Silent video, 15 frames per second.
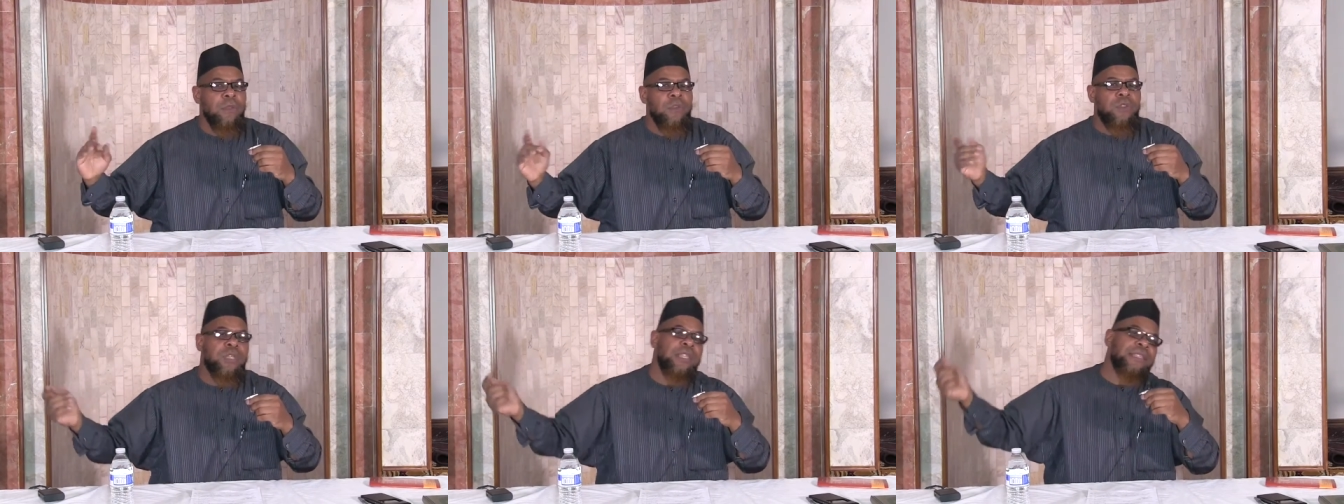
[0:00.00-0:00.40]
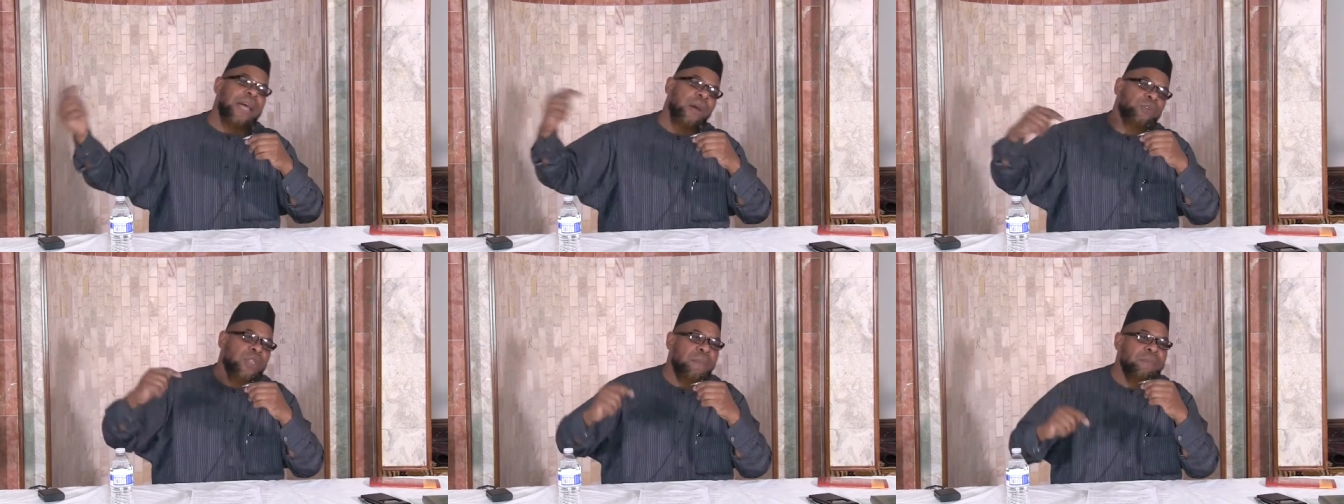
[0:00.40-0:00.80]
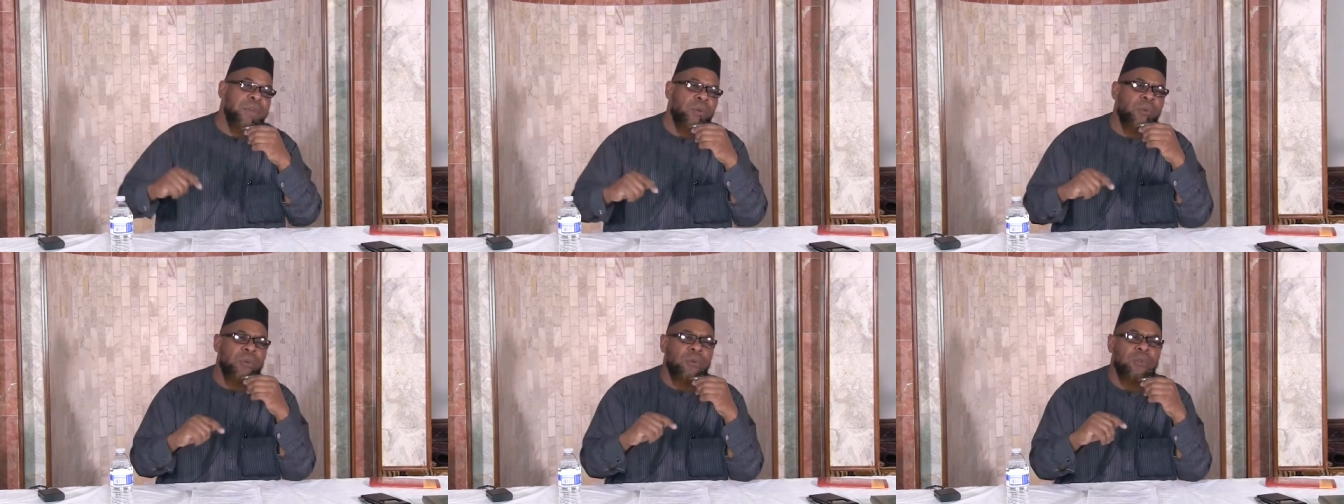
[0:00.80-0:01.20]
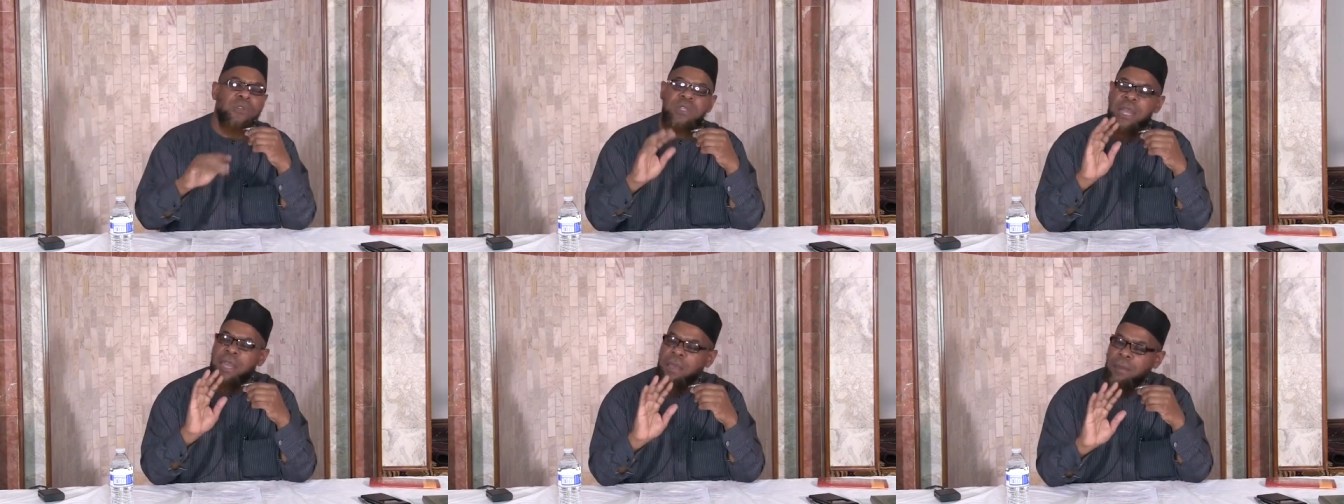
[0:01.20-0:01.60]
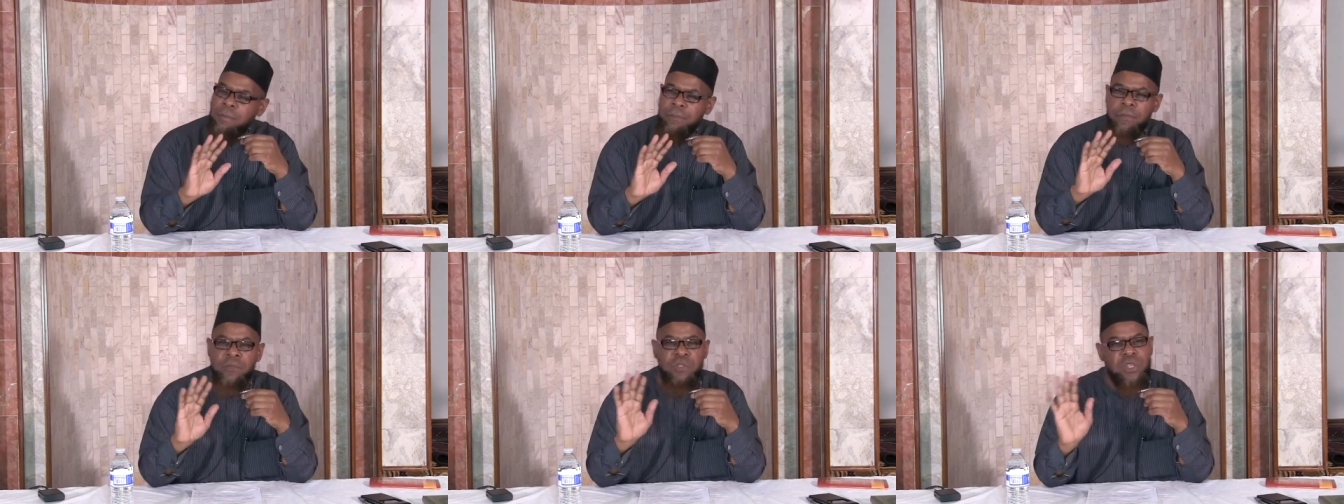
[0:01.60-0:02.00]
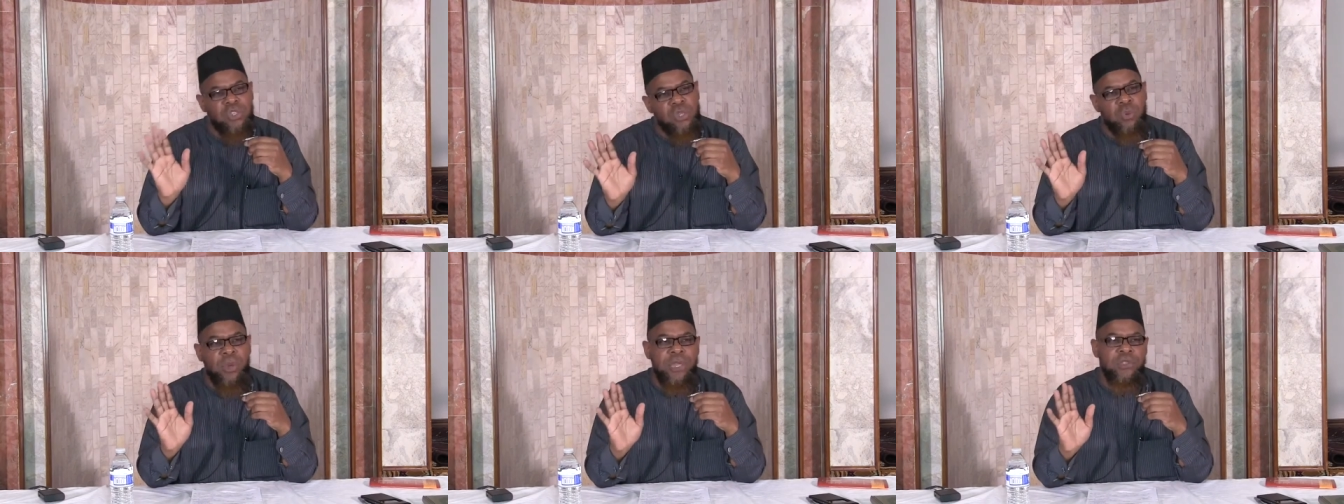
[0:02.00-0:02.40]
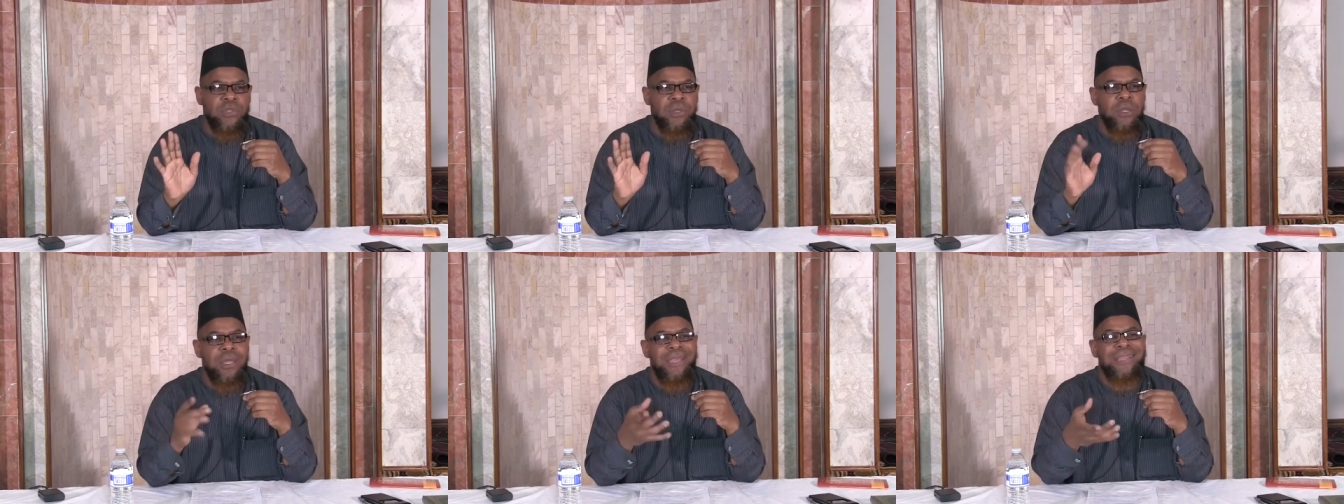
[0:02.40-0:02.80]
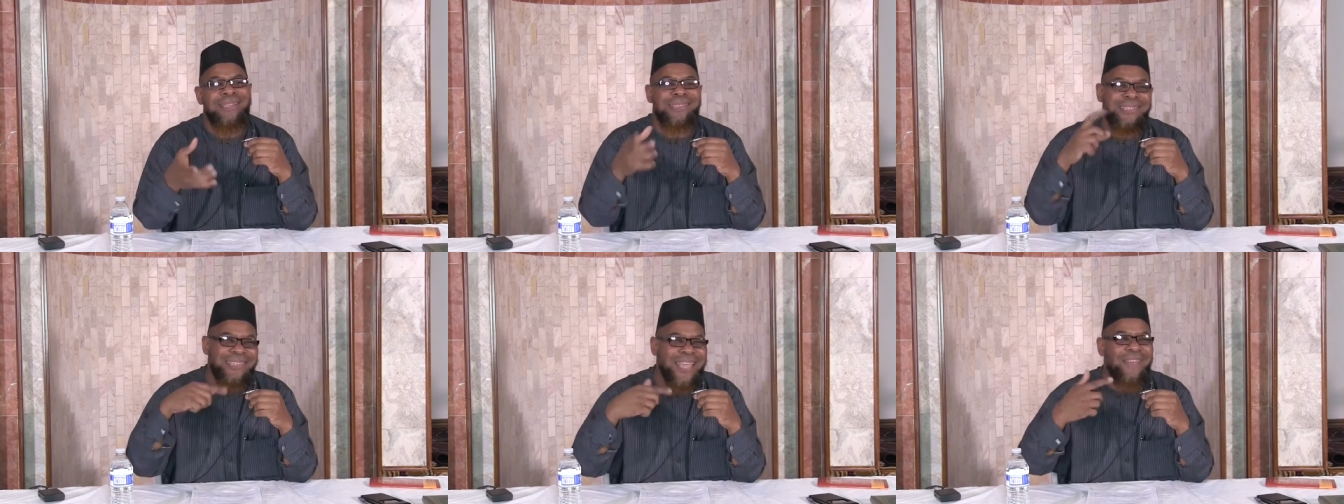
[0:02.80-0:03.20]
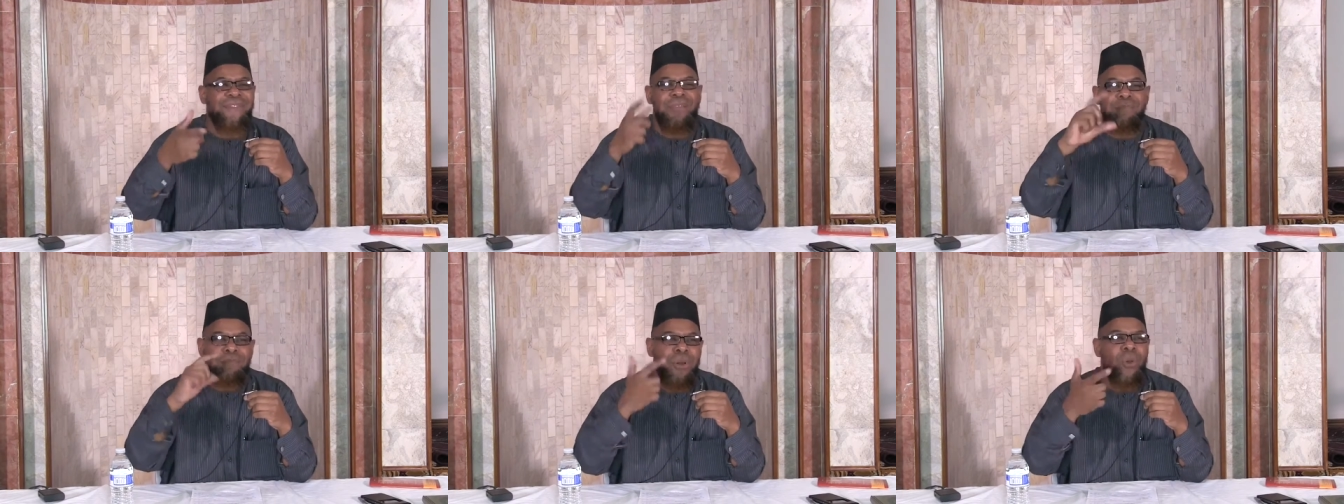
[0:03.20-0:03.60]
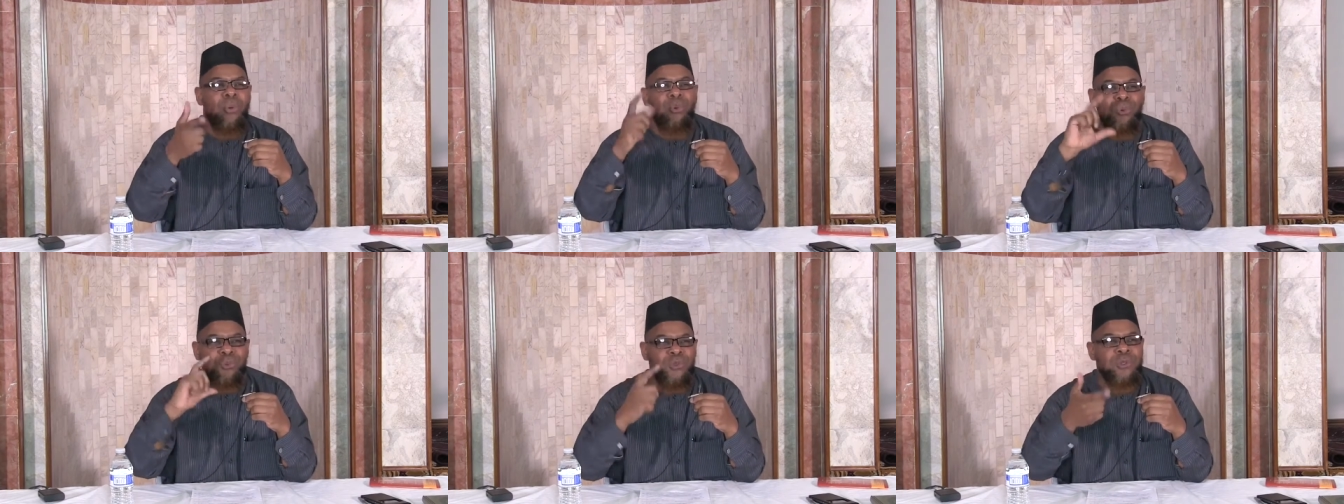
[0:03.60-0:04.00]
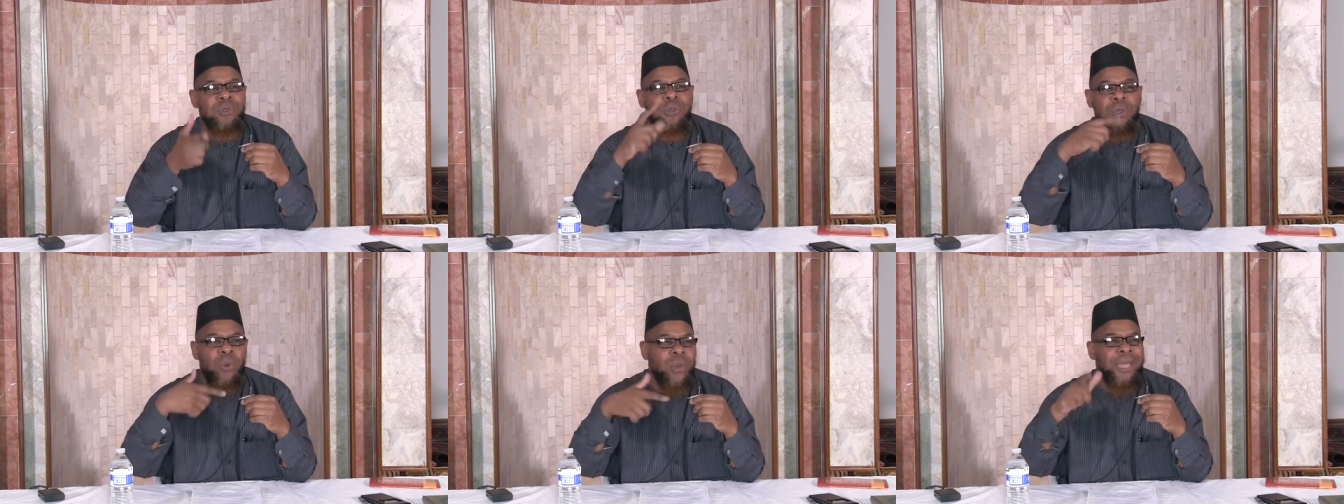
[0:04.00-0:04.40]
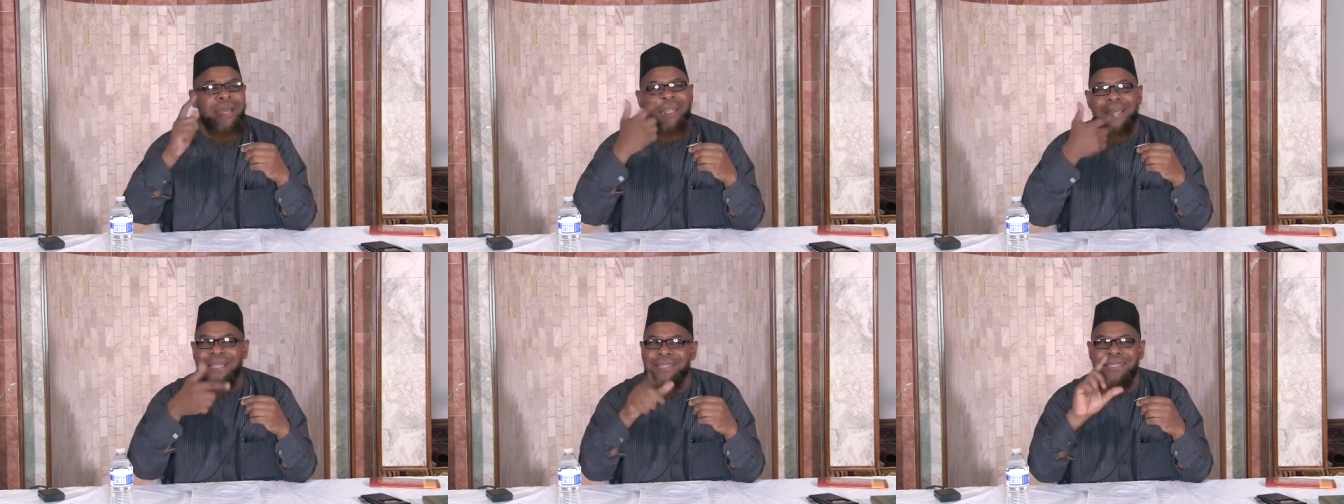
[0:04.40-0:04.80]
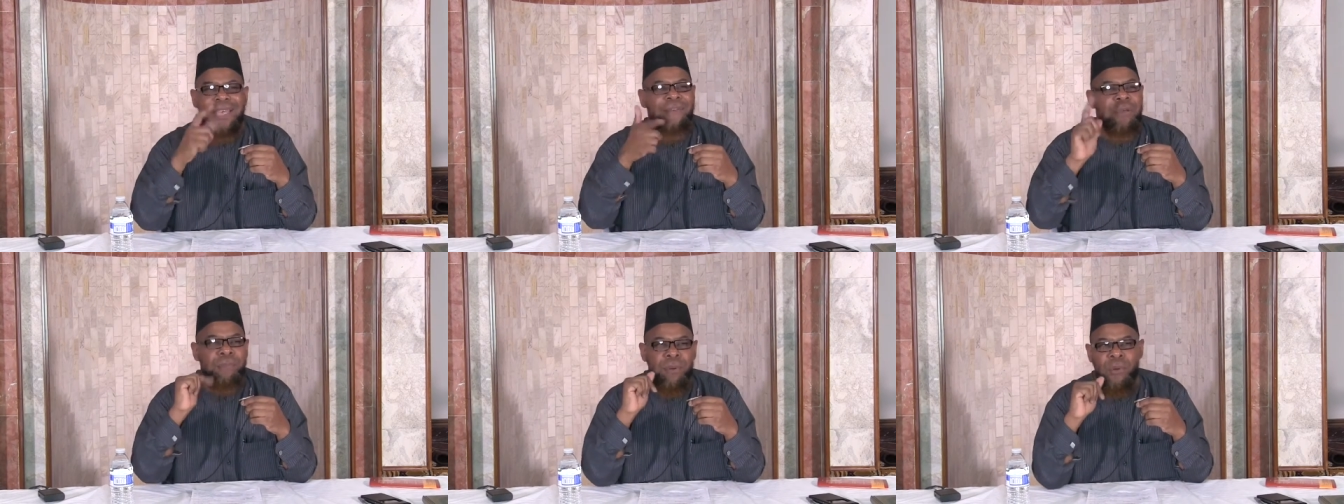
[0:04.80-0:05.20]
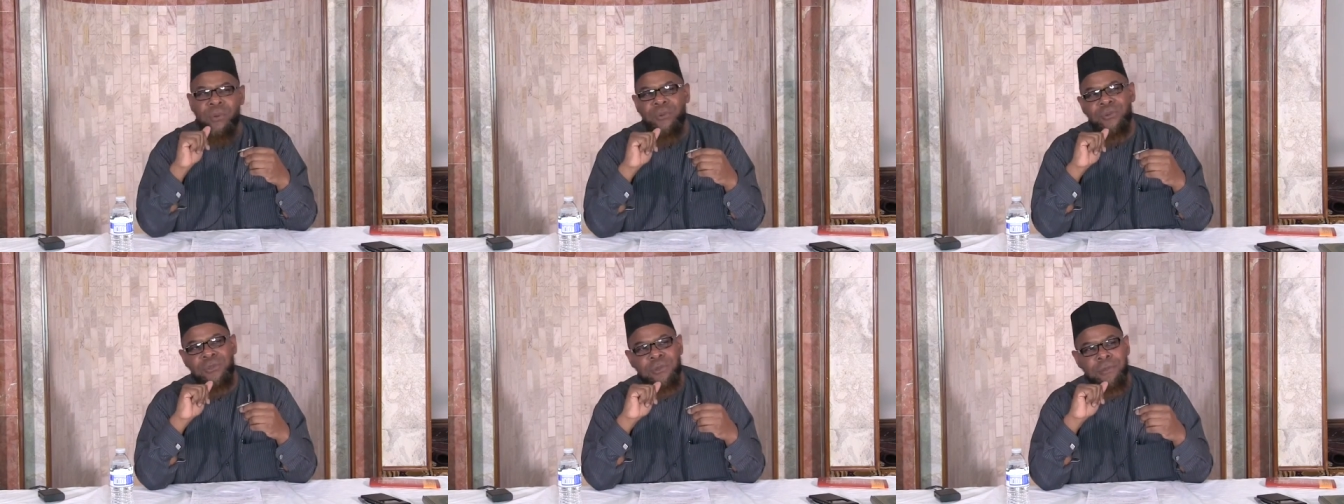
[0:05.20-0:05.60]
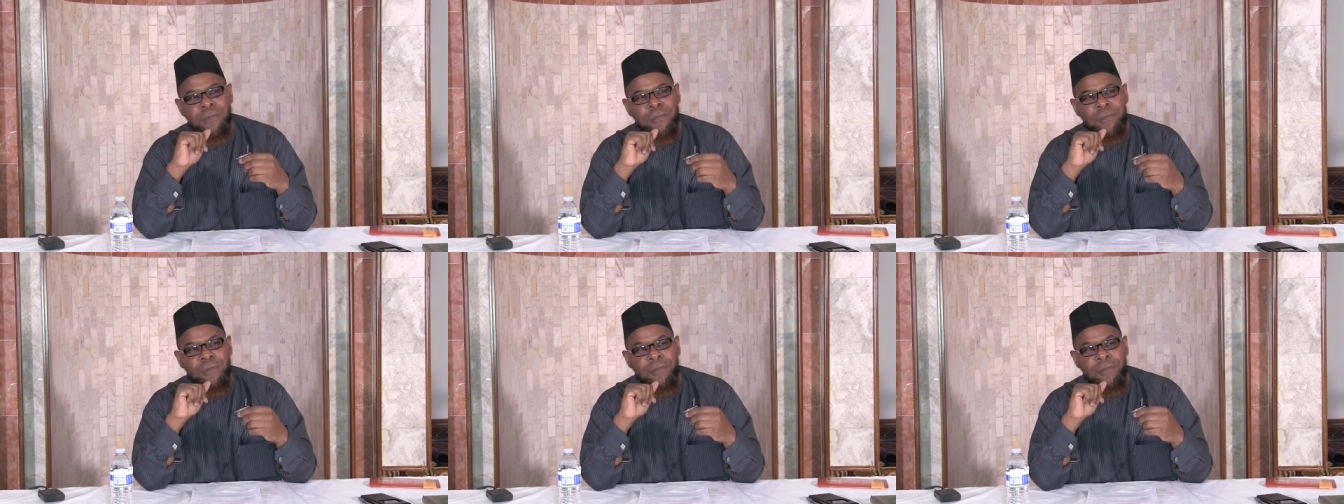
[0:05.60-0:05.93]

Send out the milk, same situation. Seven bowls, quickly, seven bowls.